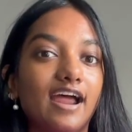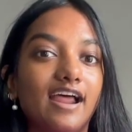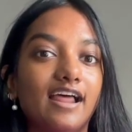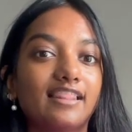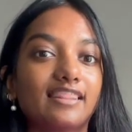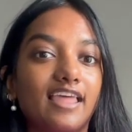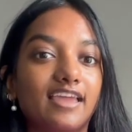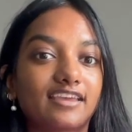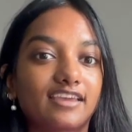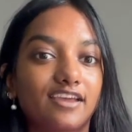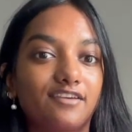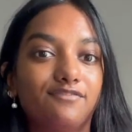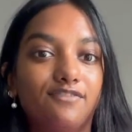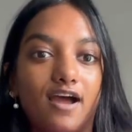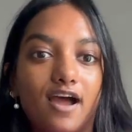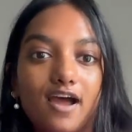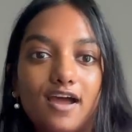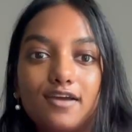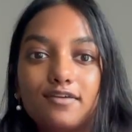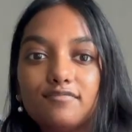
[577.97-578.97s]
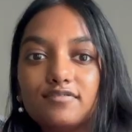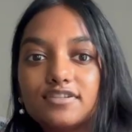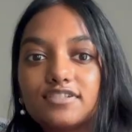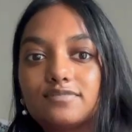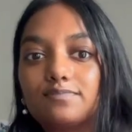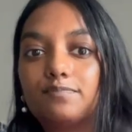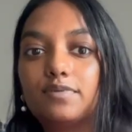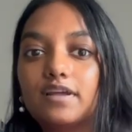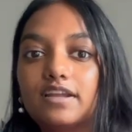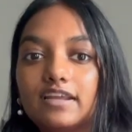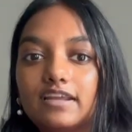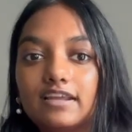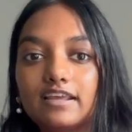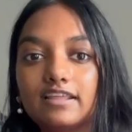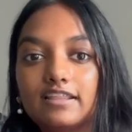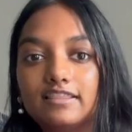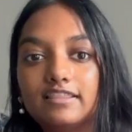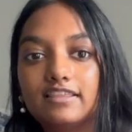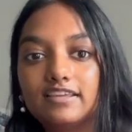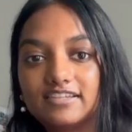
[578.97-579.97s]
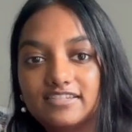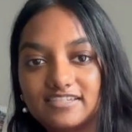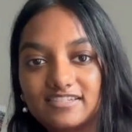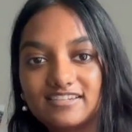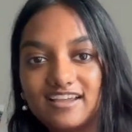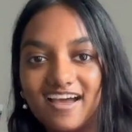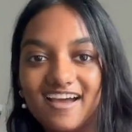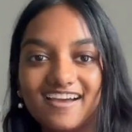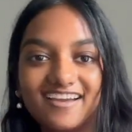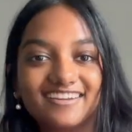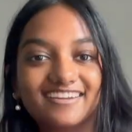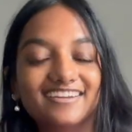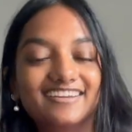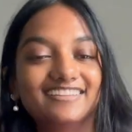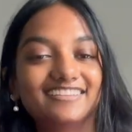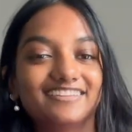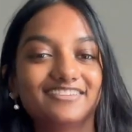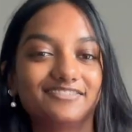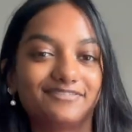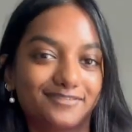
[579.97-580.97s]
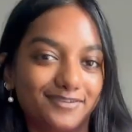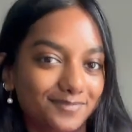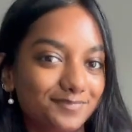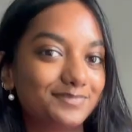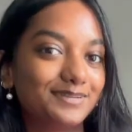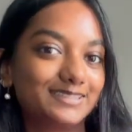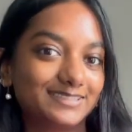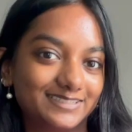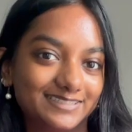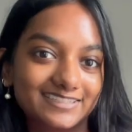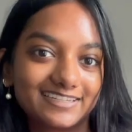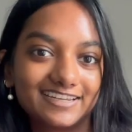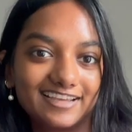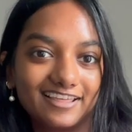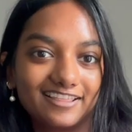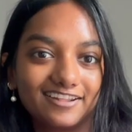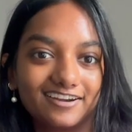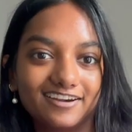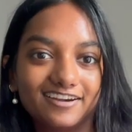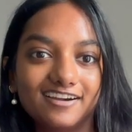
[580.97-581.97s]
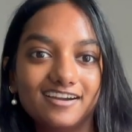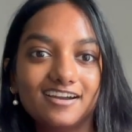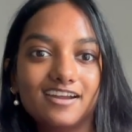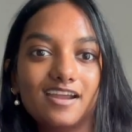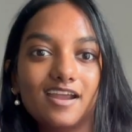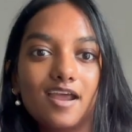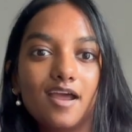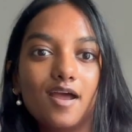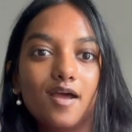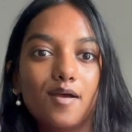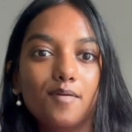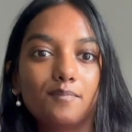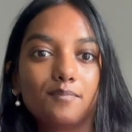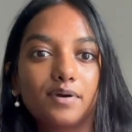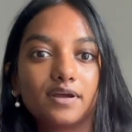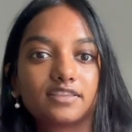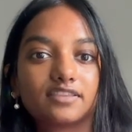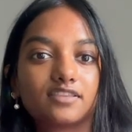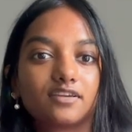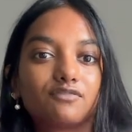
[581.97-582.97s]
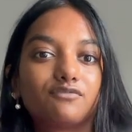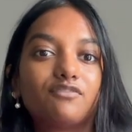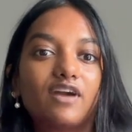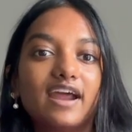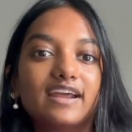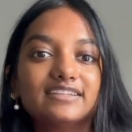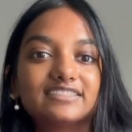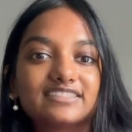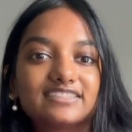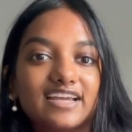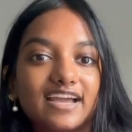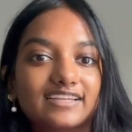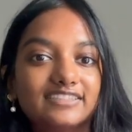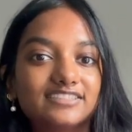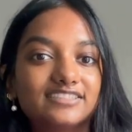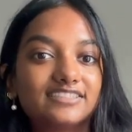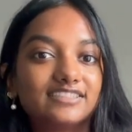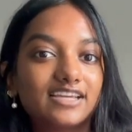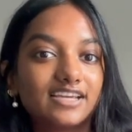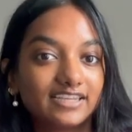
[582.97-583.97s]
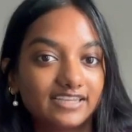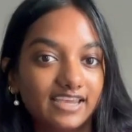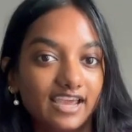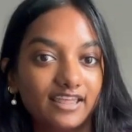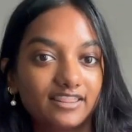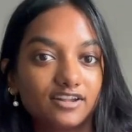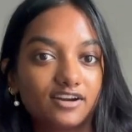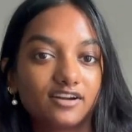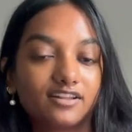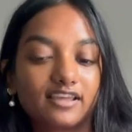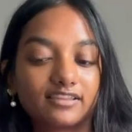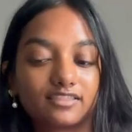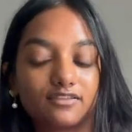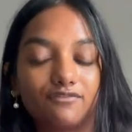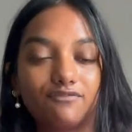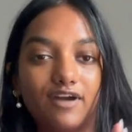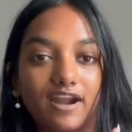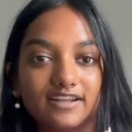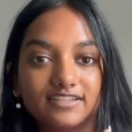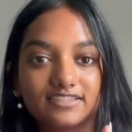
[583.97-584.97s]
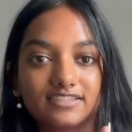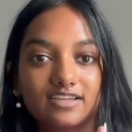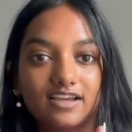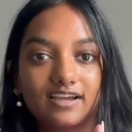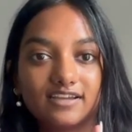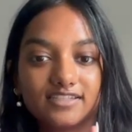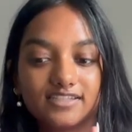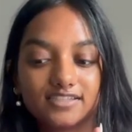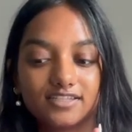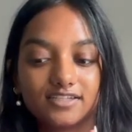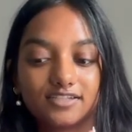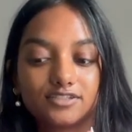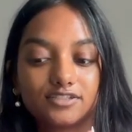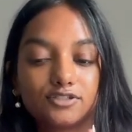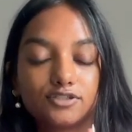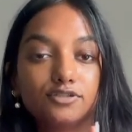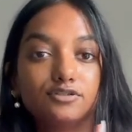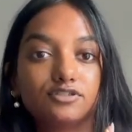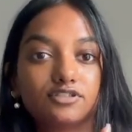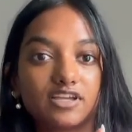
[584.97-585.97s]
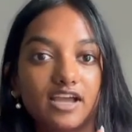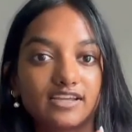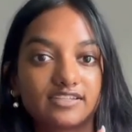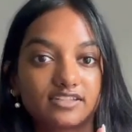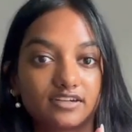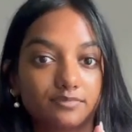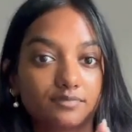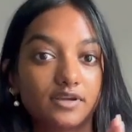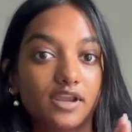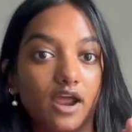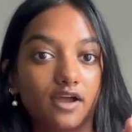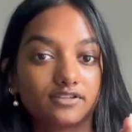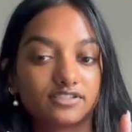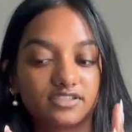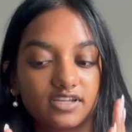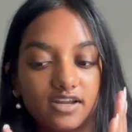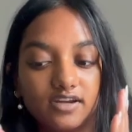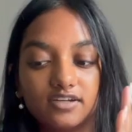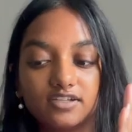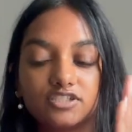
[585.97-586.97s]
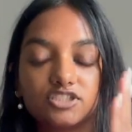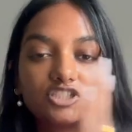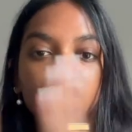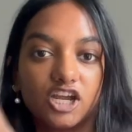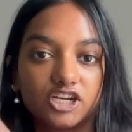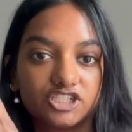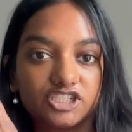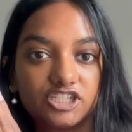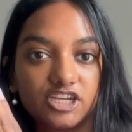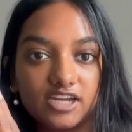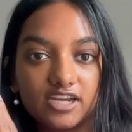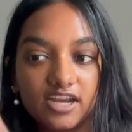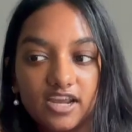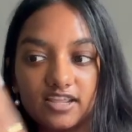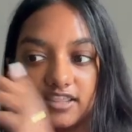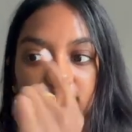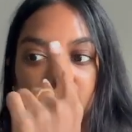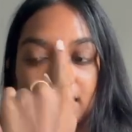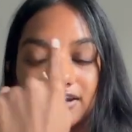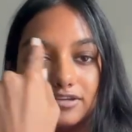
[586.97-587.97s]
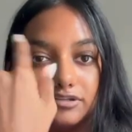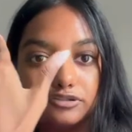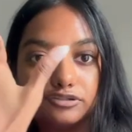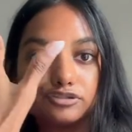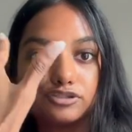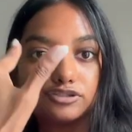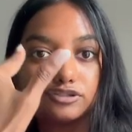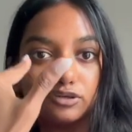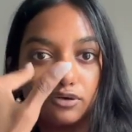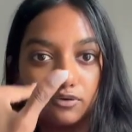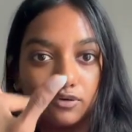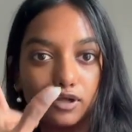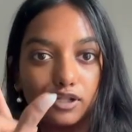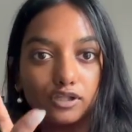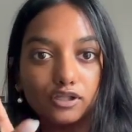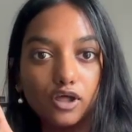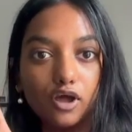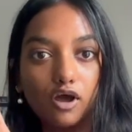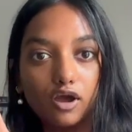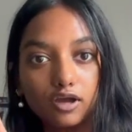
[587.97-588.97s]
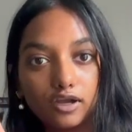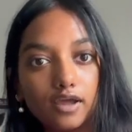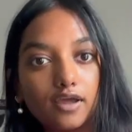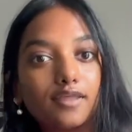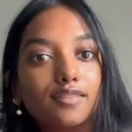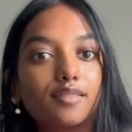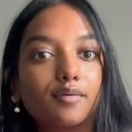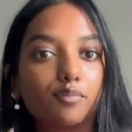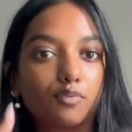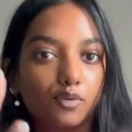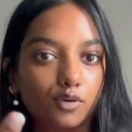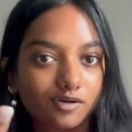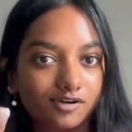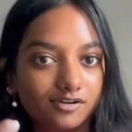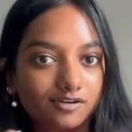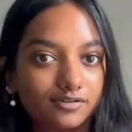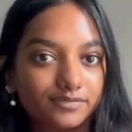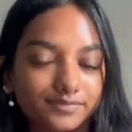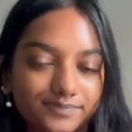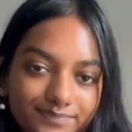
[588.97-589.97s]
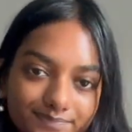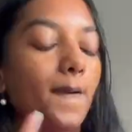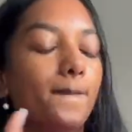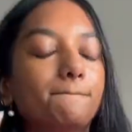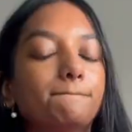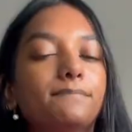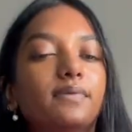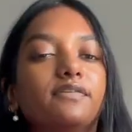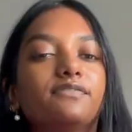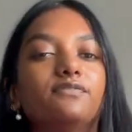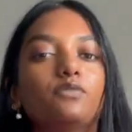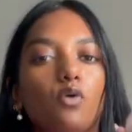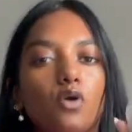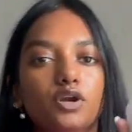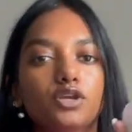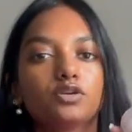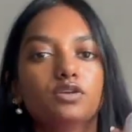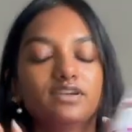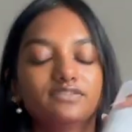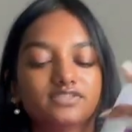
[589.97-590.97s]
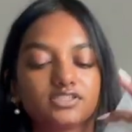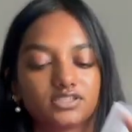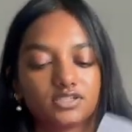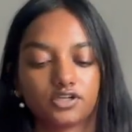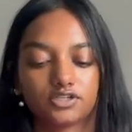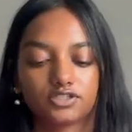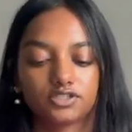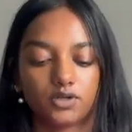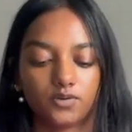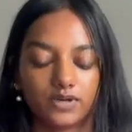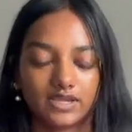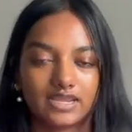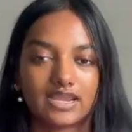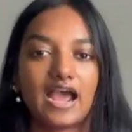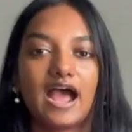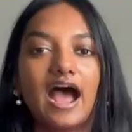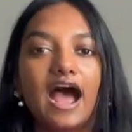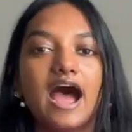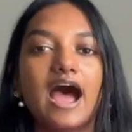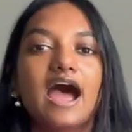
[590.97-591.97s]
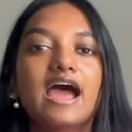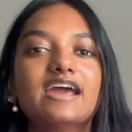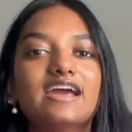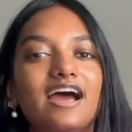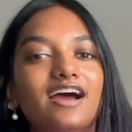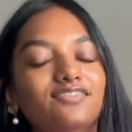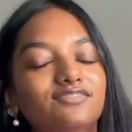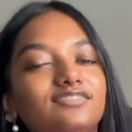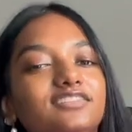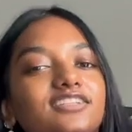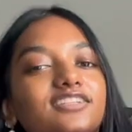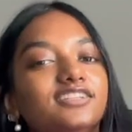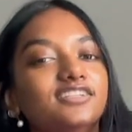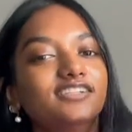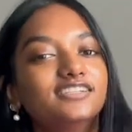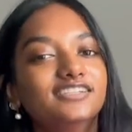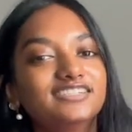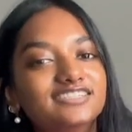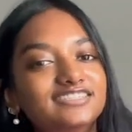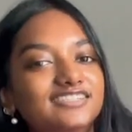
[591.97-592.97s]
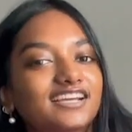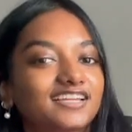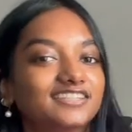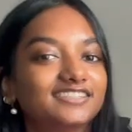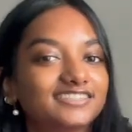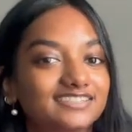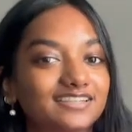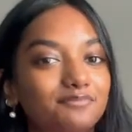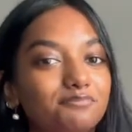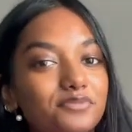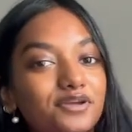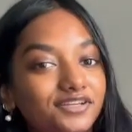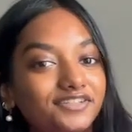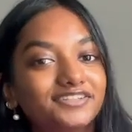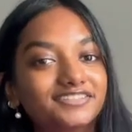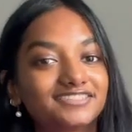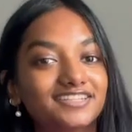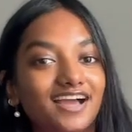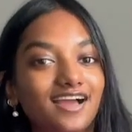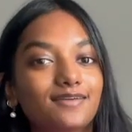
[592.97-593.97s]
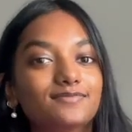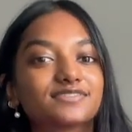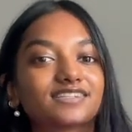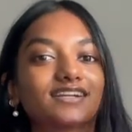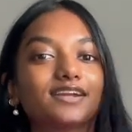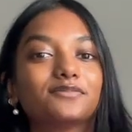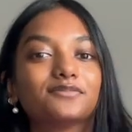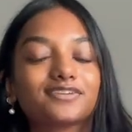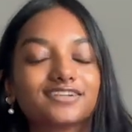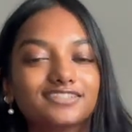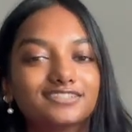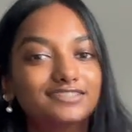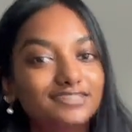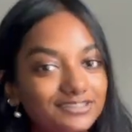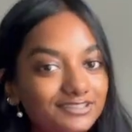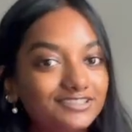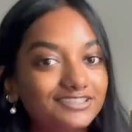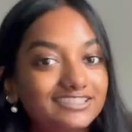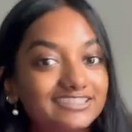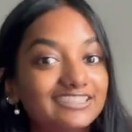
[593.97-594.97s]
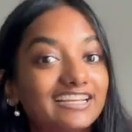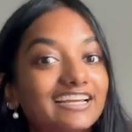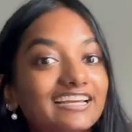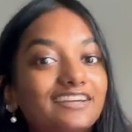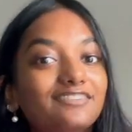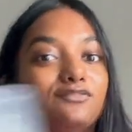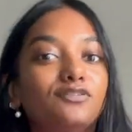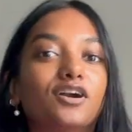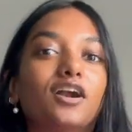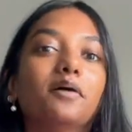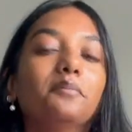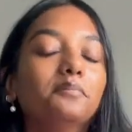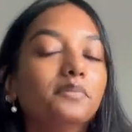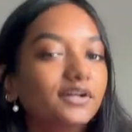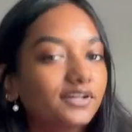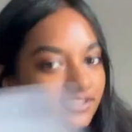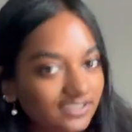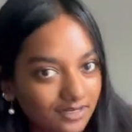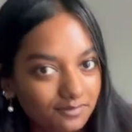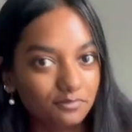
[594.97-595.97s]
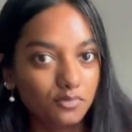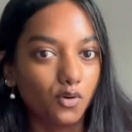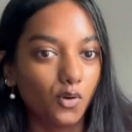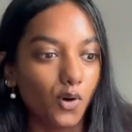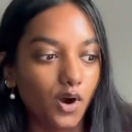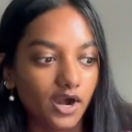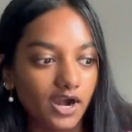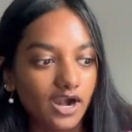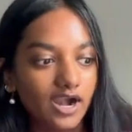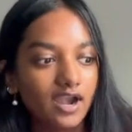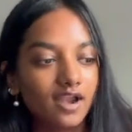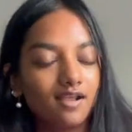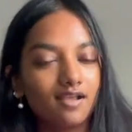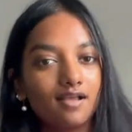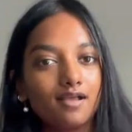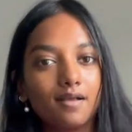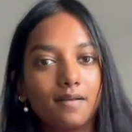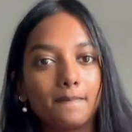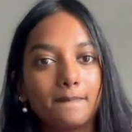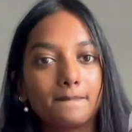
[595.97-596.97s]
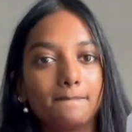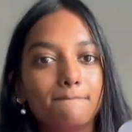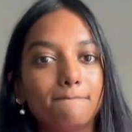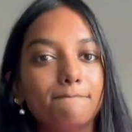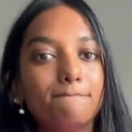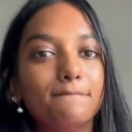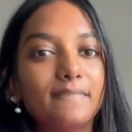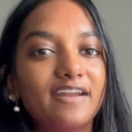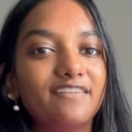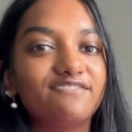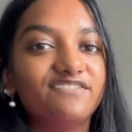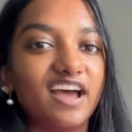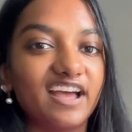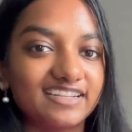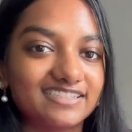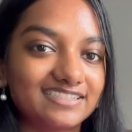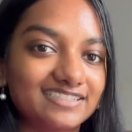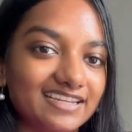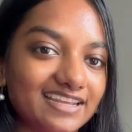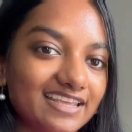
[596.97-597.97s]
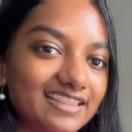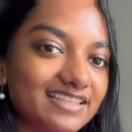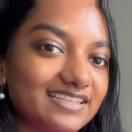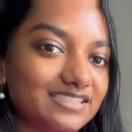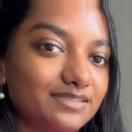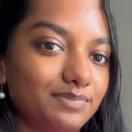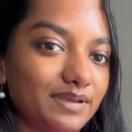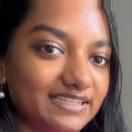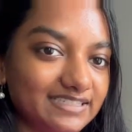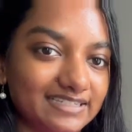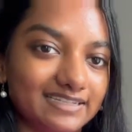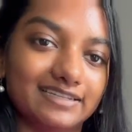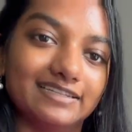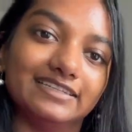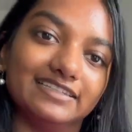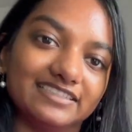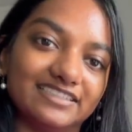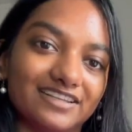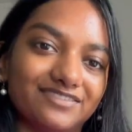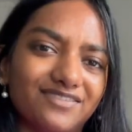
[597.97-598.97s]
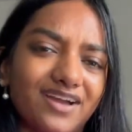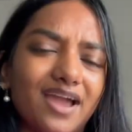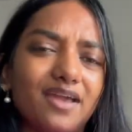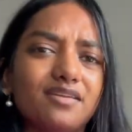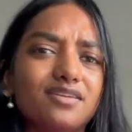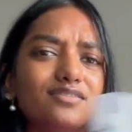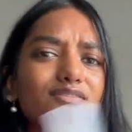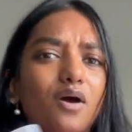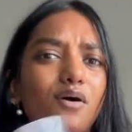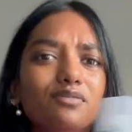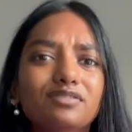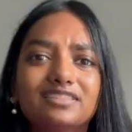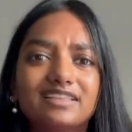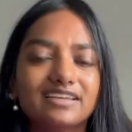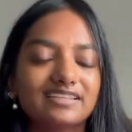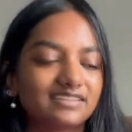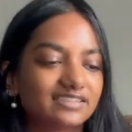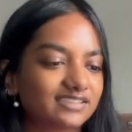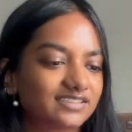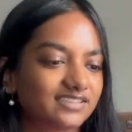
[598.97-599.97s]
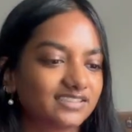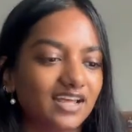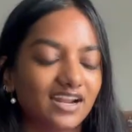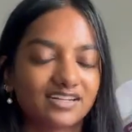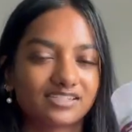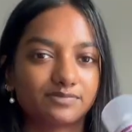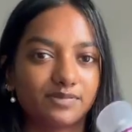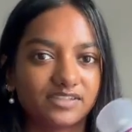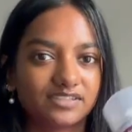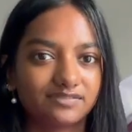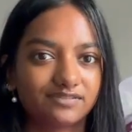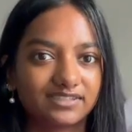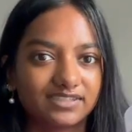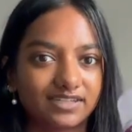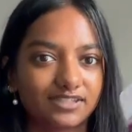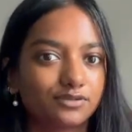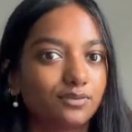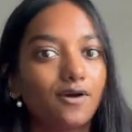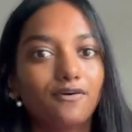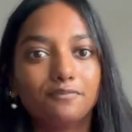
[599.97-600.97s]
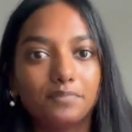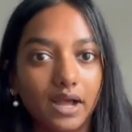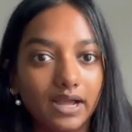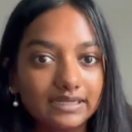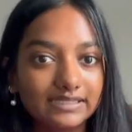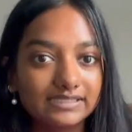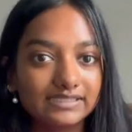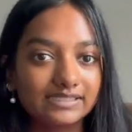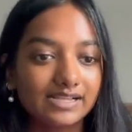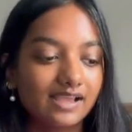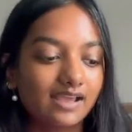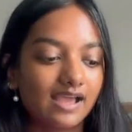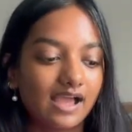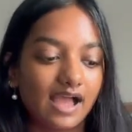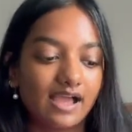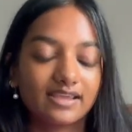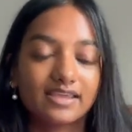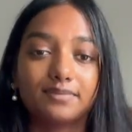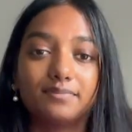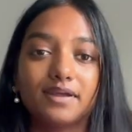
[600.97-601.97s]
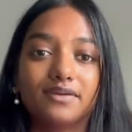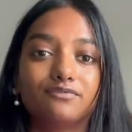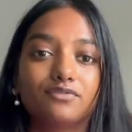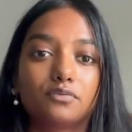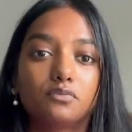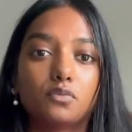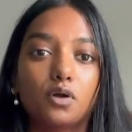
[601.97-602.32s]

like if I was putting this side and the front piece together, put the right sides together, like the right sides, the two sides that will be outside, touching, and then you sew along the border before you even start sewing. I have literally said this a million times and I will continue to say it for a million more. Invest in this basting adhesive. I don't think this is that expensive. It's like 12 bucks. I get mine from